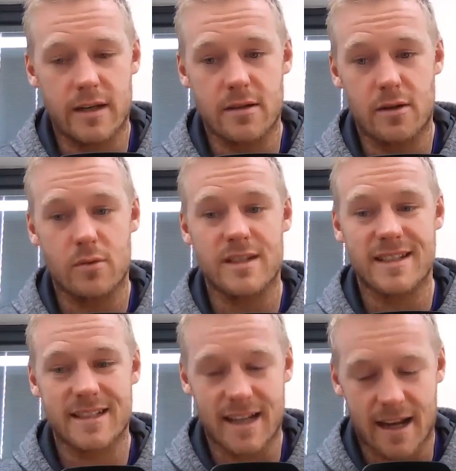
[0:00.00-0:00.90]
So
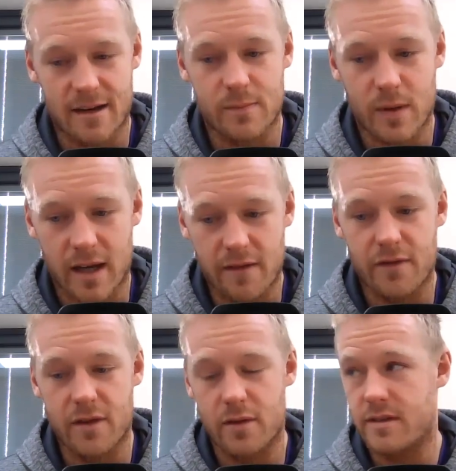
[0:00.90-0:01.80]
stand by
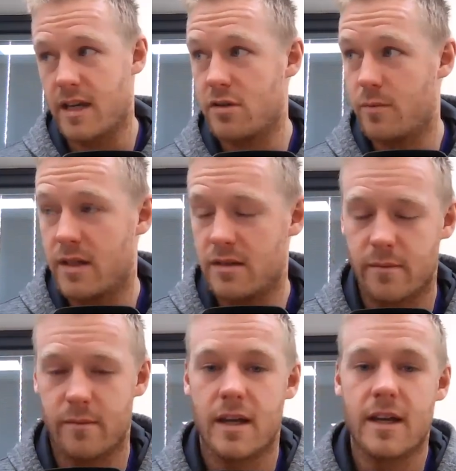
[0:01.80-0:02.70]
for those. They should be
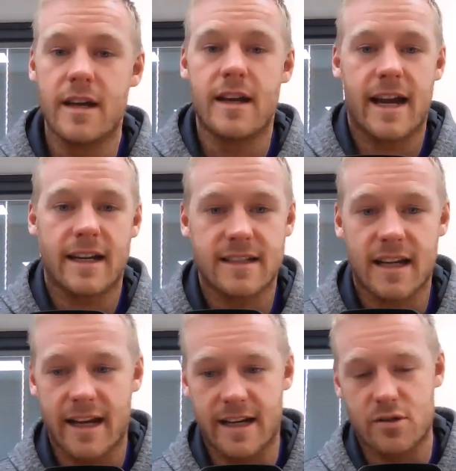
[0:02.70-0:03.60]
some
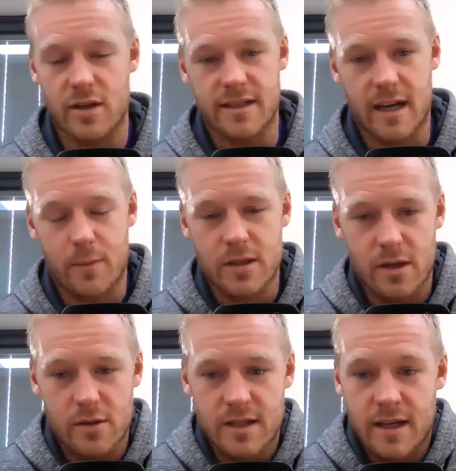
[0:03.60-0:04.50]
exciting, interesting
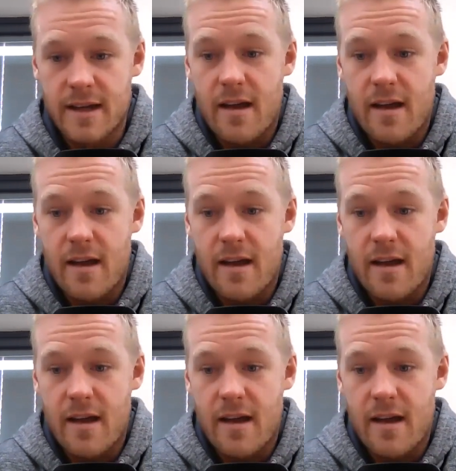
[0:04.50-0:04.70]
episodes.